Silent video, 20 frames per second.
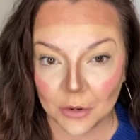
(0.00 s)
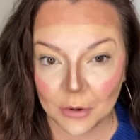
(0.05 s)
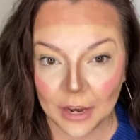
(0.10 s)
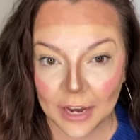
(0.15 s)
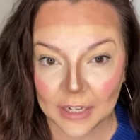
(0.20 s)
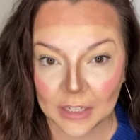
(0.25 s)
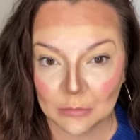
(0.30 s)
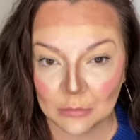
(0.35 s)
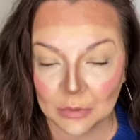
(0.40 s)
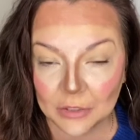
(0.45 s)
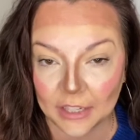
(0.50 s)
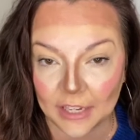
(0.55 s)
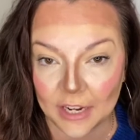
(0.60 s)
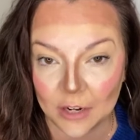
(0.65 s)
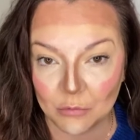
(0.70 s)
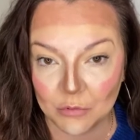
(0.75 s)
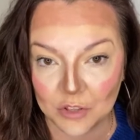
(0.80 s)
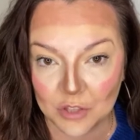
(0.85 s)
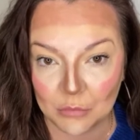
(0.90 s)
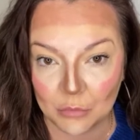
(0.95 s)
how to blend
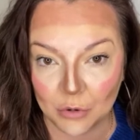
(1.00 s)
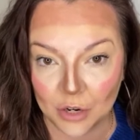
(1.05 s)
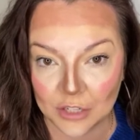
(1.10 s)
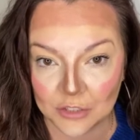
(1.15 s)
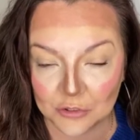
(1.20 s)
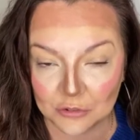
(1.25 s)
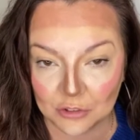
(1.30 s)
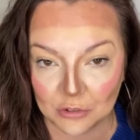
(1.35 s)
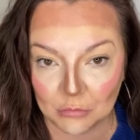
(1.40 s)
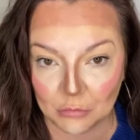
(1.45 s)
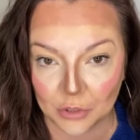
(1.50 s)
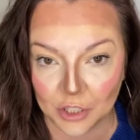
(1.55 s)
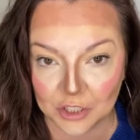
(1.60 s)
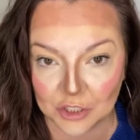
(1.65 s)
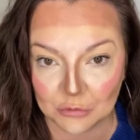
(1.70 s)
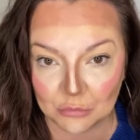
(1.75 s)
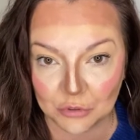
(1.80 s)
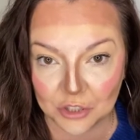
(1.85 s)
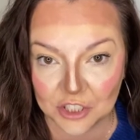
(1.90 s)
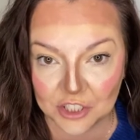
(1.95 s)
with the bronzer and blush
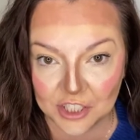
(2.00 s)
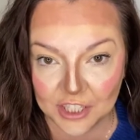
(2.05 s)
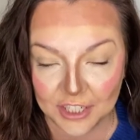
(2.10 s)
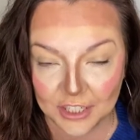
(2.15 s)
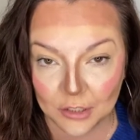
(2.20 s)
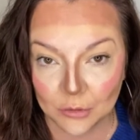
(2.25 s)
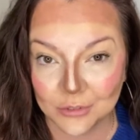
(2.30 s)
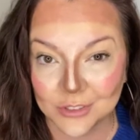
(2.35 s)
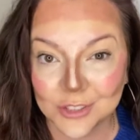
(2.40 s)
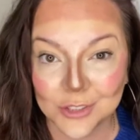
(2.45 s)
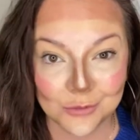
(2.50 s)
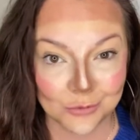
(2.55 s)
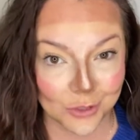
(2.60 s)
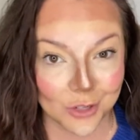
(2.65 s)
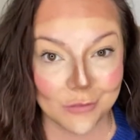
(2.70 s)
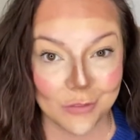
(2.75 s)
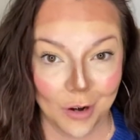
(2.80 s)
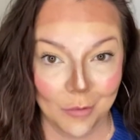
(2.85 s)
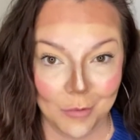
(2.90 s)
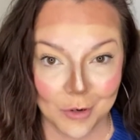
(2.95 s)
brush here, which is one
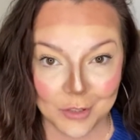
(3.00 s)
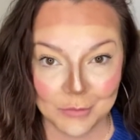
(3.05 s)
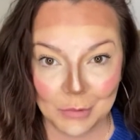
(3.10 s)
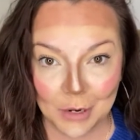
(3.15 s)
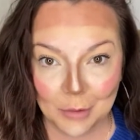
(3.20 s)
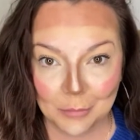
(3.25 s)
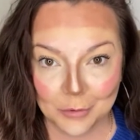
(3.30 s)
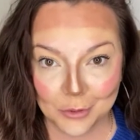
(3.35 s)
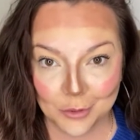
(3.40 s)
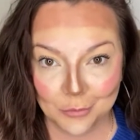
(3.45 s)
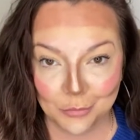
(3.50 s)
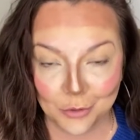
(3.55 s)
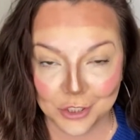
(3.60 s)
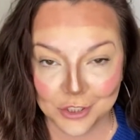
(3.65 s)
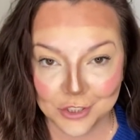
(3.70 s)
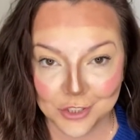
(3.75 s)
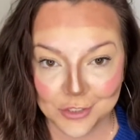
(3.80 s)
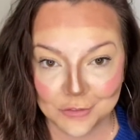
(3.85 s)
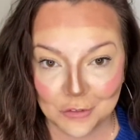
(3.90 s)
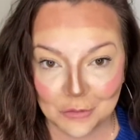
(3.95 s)
of our most popular
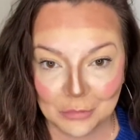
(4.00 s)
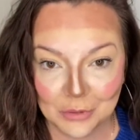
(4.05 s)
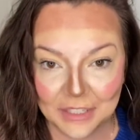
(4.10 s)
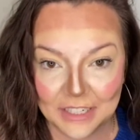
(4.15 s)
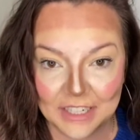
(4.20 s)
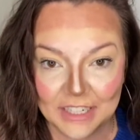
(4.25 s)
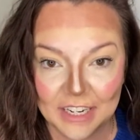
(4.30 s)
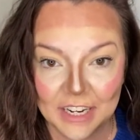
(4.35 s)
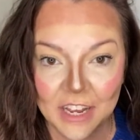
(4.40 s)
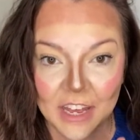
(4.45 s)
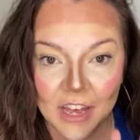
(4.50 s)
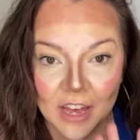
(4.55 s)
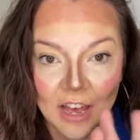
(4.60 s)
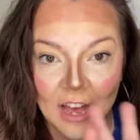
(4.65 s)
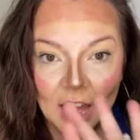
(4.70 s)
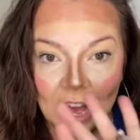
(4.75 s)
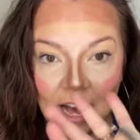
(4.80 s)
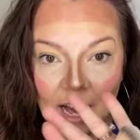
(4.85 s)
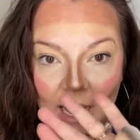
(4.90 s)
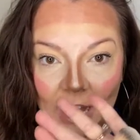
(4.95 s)
brushes for blending.
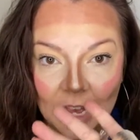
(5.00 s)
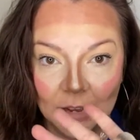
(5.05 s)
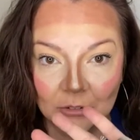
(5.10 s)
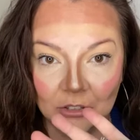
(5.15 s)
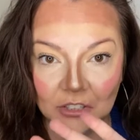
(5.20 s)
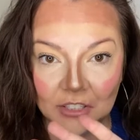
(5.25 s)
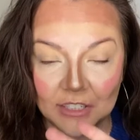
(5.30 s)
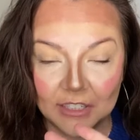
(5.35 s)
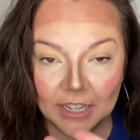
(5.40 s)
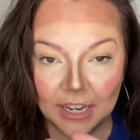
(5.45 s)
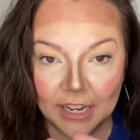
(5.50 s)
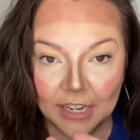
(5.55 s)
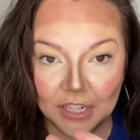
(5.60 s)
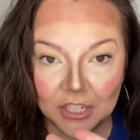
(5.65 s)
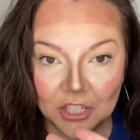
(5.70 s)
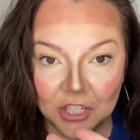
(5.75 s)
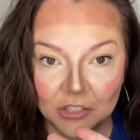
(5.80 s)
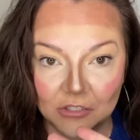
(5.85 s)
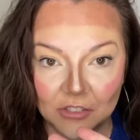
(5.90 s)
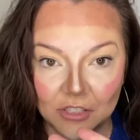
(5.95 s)
I am going to take and
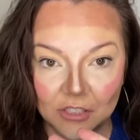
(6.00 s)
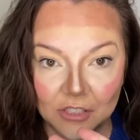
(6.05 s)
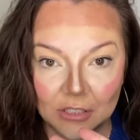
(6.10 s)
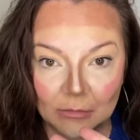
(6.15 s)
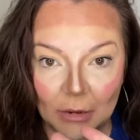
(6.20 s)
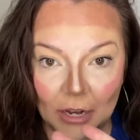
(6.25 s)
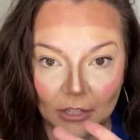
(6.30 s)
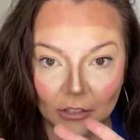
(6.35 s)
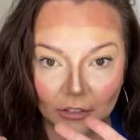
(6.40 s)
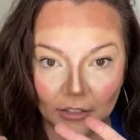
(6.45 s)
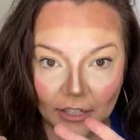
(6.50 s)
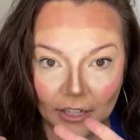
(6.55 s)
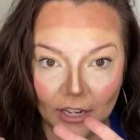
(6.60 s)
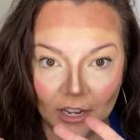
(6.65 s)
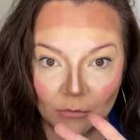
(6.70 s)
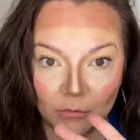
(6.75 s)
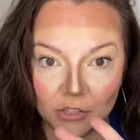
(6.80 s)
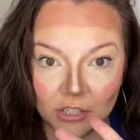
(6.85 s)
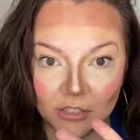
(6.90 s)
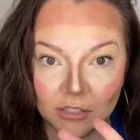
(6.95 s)
use the smaller
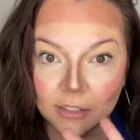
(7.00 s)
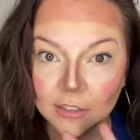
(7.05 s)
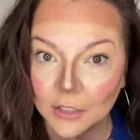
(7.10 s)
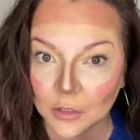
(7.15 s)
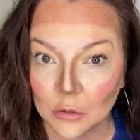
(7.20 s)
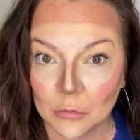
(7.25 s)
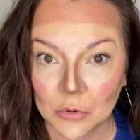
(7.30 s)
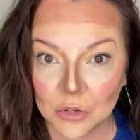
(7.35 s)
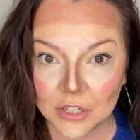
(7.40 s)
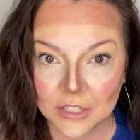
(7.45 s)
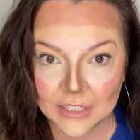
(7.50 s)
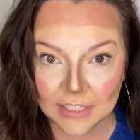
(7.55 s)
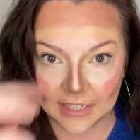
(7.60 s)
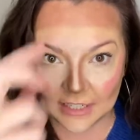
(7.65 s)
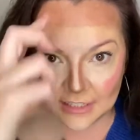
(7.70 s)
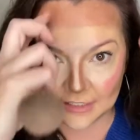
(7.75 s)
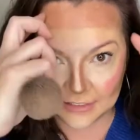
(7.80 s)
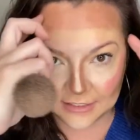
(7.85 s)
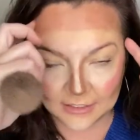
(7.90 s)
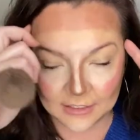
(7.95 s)
end, which is a little more
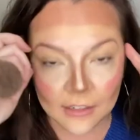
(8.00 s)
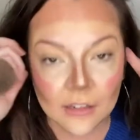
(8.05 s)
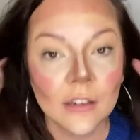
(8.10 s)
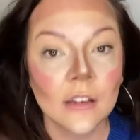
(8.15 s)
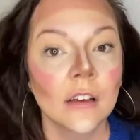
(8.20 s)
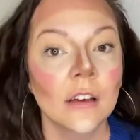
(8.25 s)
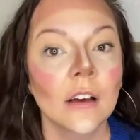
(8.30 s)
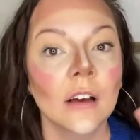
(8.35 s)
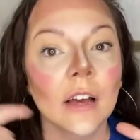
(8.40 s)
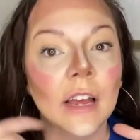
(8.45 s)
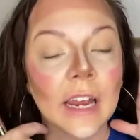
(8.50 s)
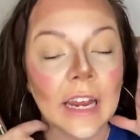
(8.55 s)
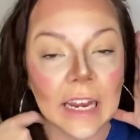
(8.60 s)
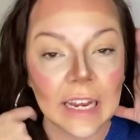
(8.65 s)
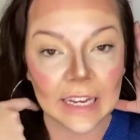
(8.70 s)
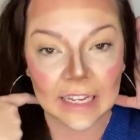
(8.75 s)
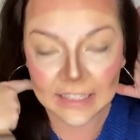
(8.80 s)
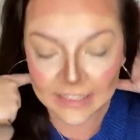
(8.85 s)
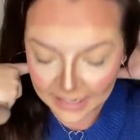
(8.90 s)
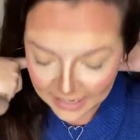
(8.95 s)
dense.
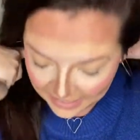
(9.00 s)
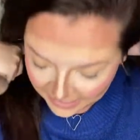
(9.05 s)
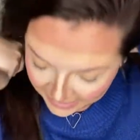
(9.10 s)
And I